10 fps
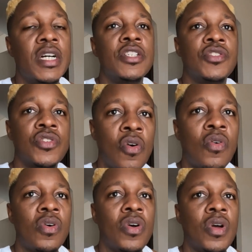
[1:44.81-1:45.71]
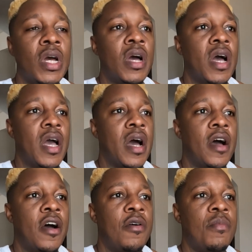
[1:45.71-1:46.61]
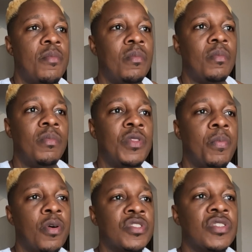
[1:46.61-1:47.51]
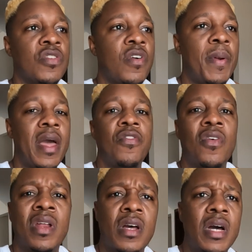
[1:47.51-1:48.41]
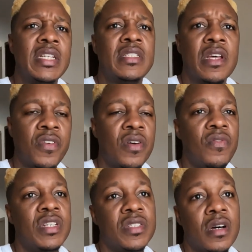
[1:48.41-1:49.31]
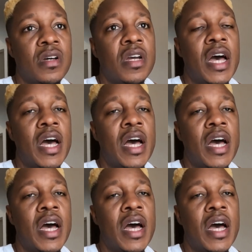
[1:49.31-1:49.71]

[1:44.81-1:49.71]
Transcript: So the process of applying for an East African visa,